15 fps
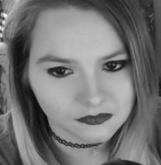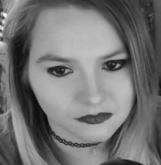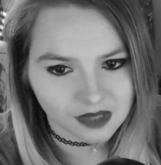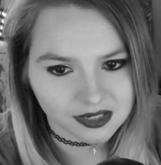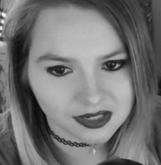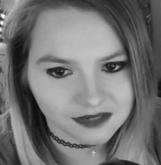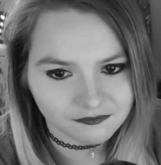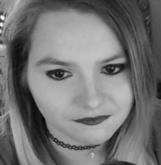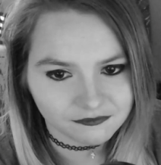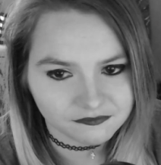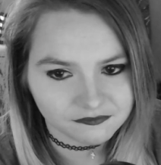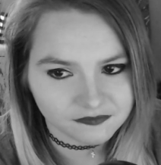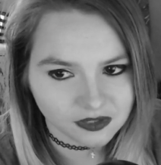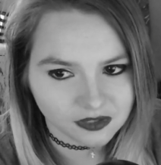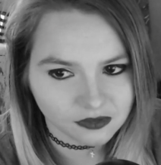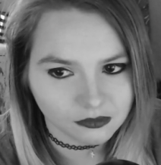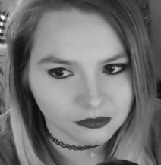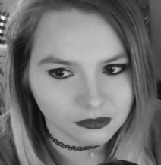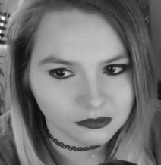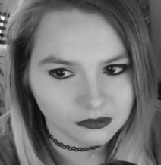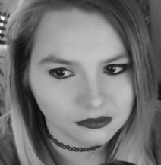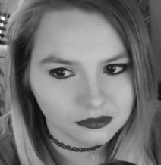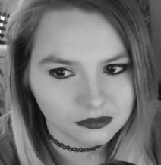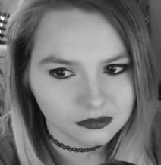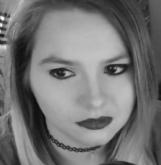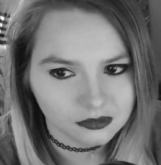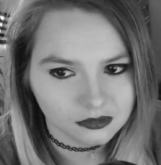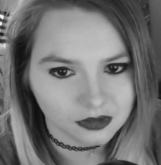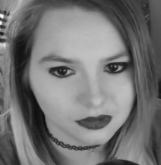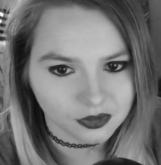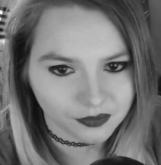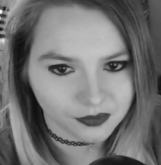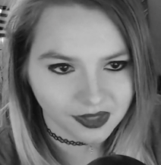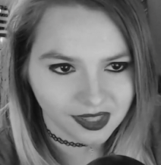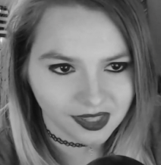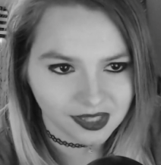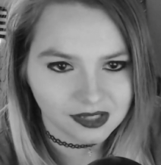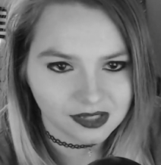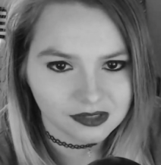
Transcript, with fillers: I didn't feel okay.